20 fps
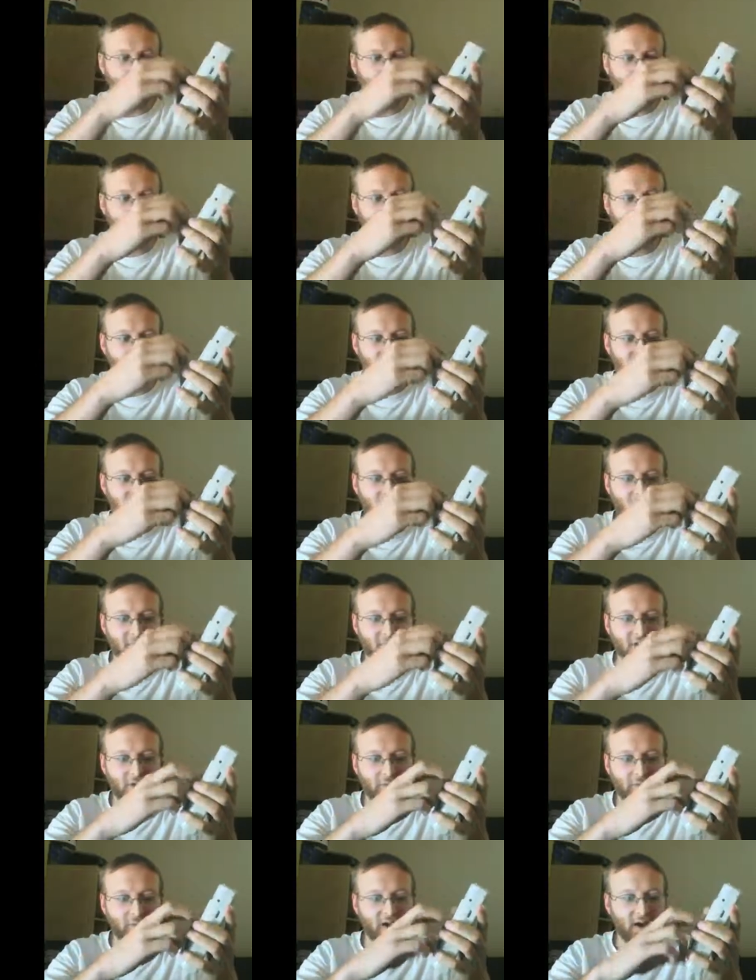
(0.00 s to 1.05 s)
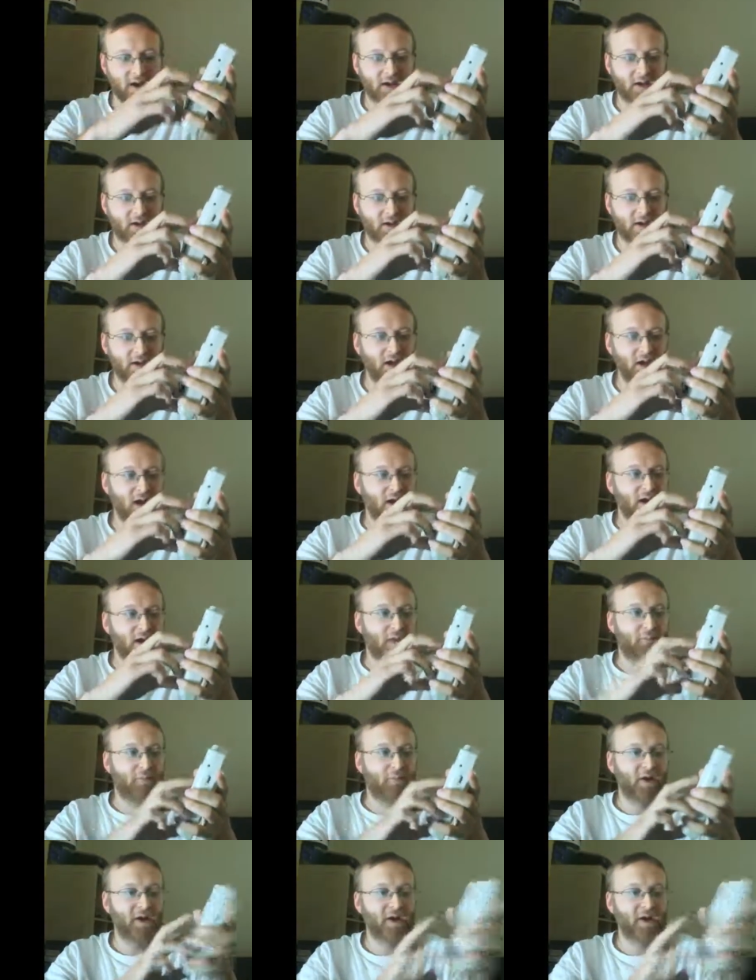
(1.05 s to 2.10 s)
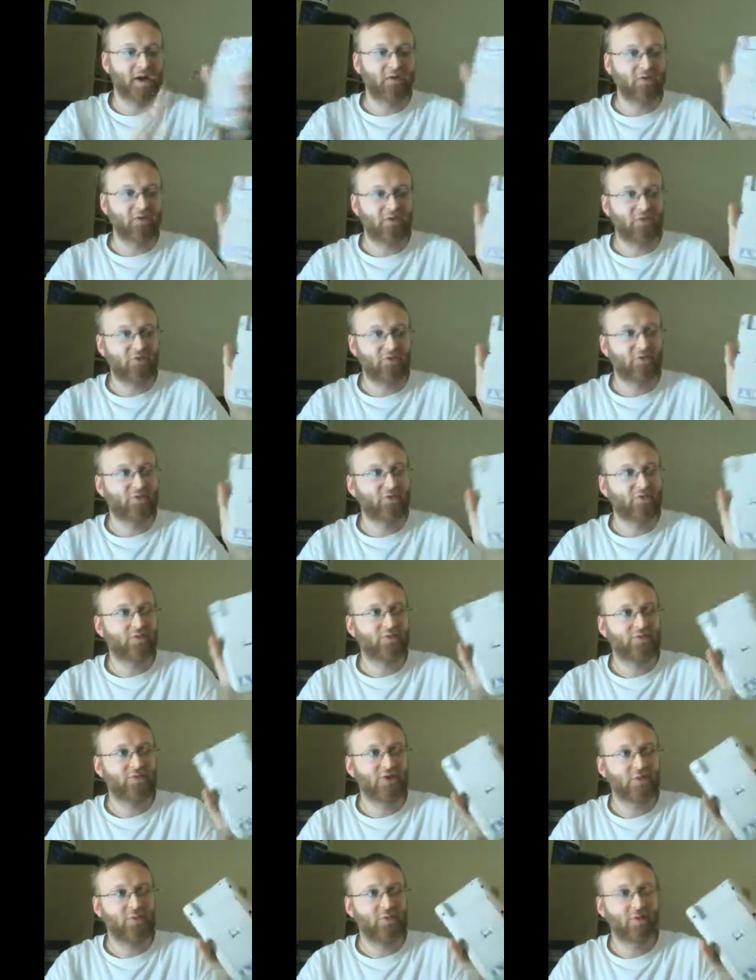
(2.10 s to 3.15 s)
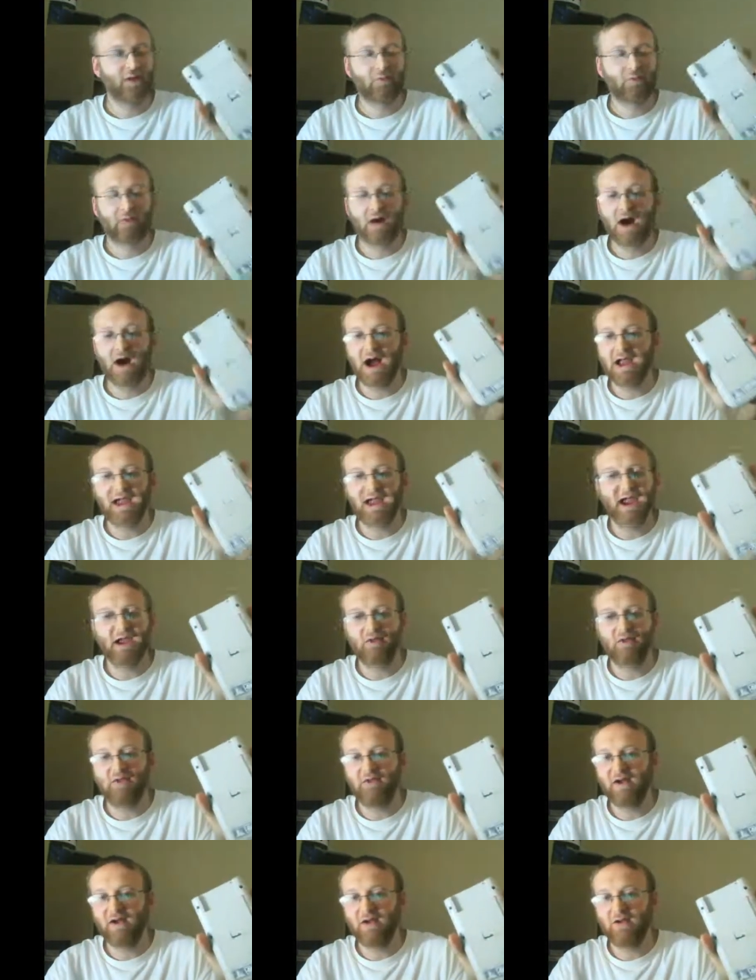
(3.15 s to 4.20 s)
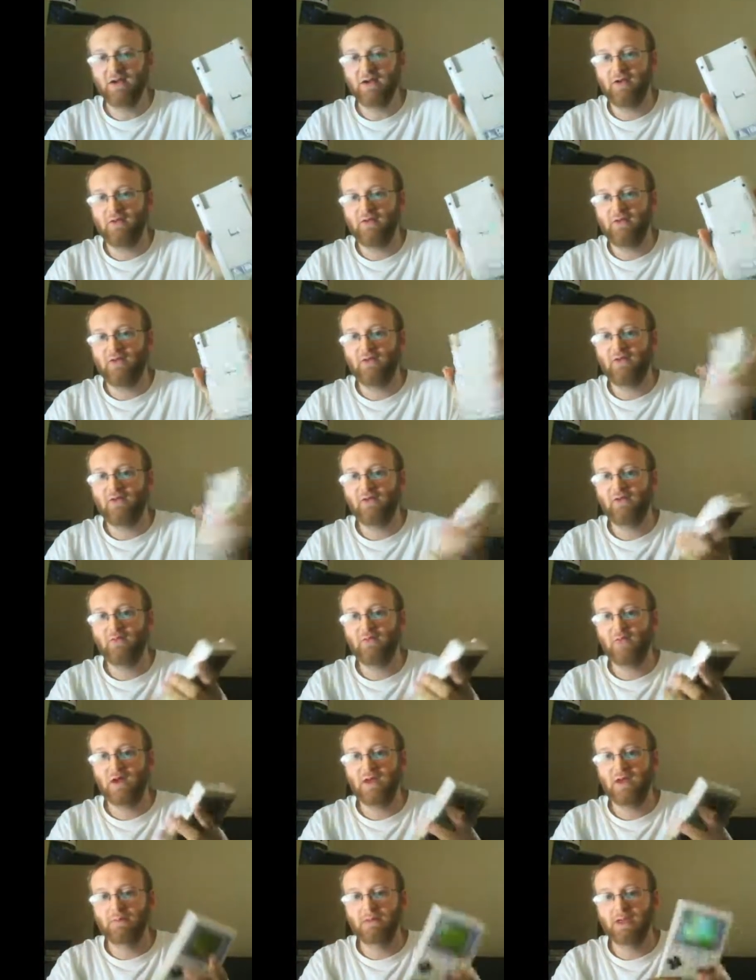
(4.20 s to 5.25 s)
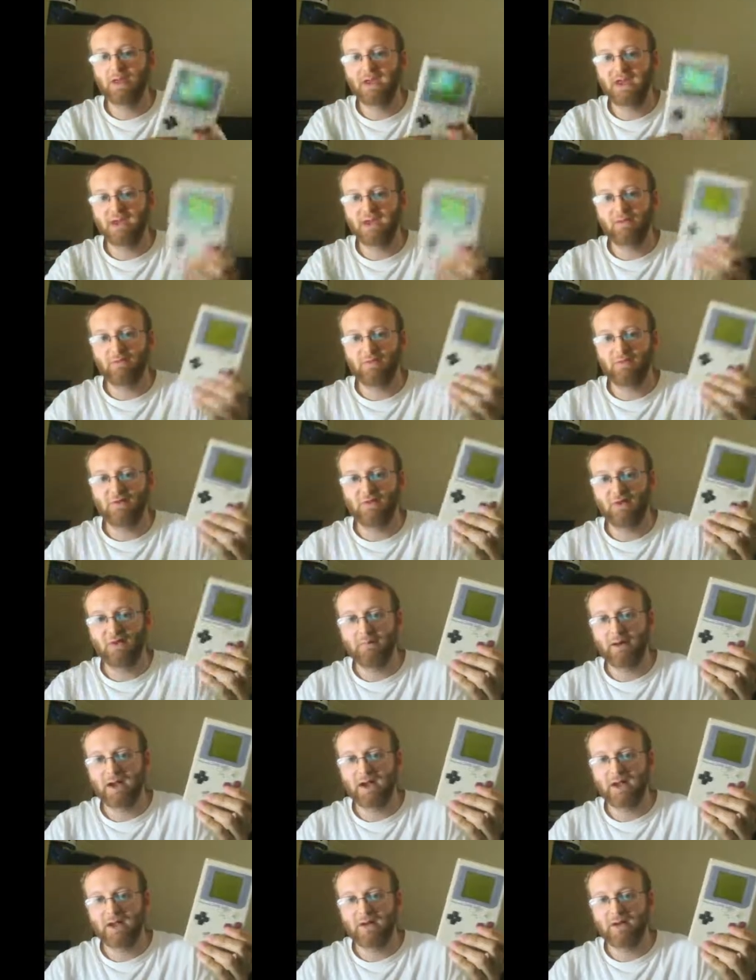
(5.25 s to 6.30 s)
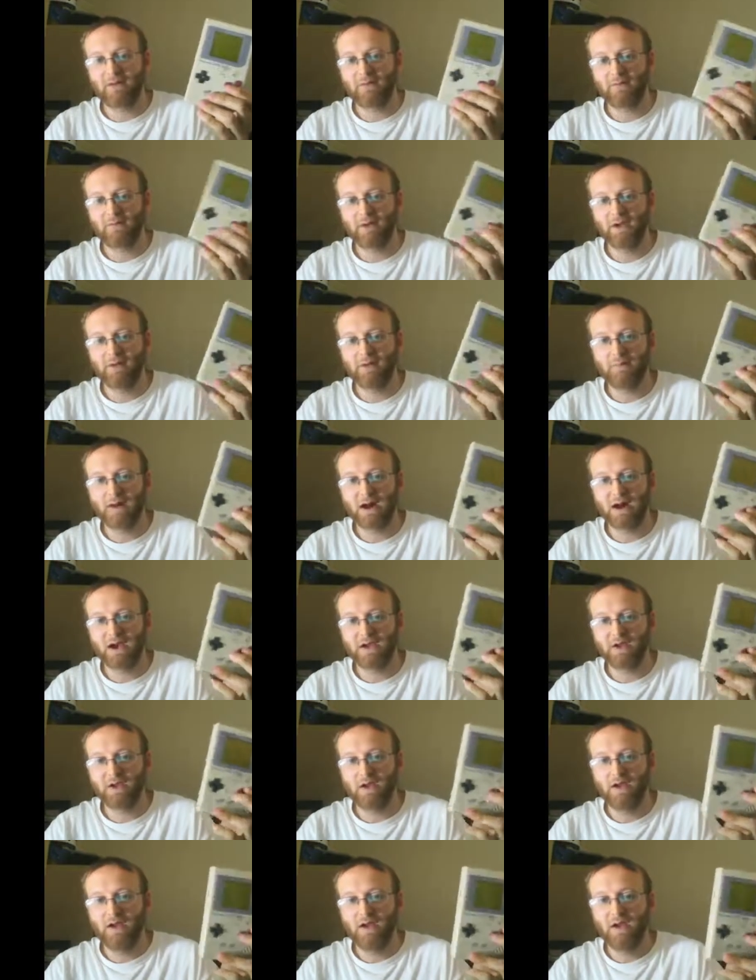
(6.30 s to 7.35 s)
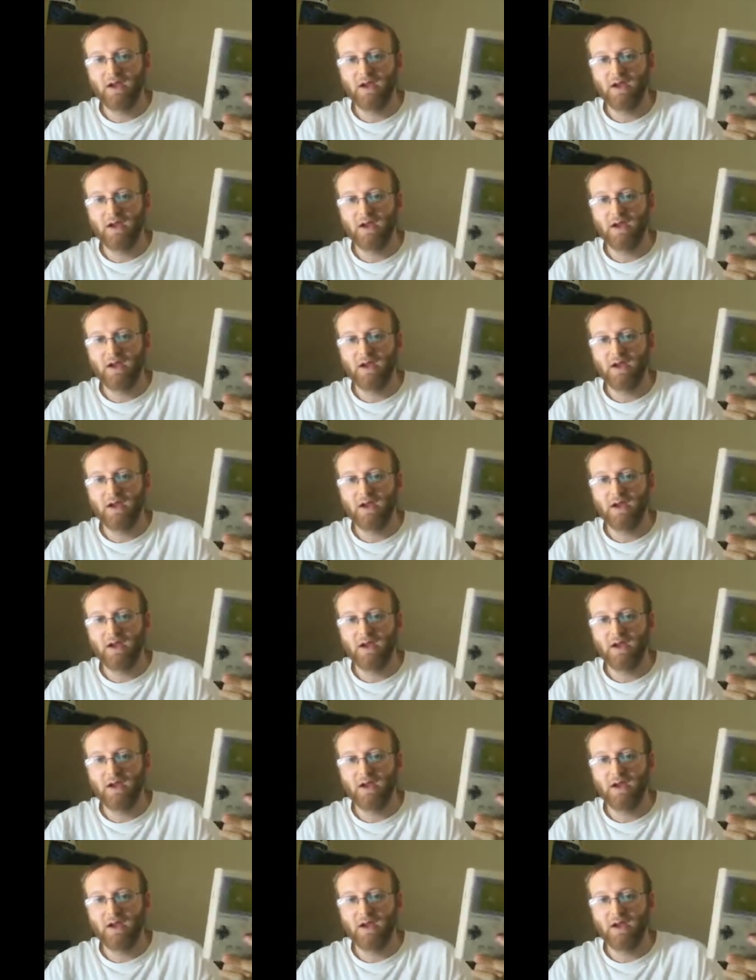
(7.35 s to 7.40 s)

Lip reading: complete with the battery pack. But it's to the point where I can't sell this. This is what I'm going to give to somebody or a friend of mine.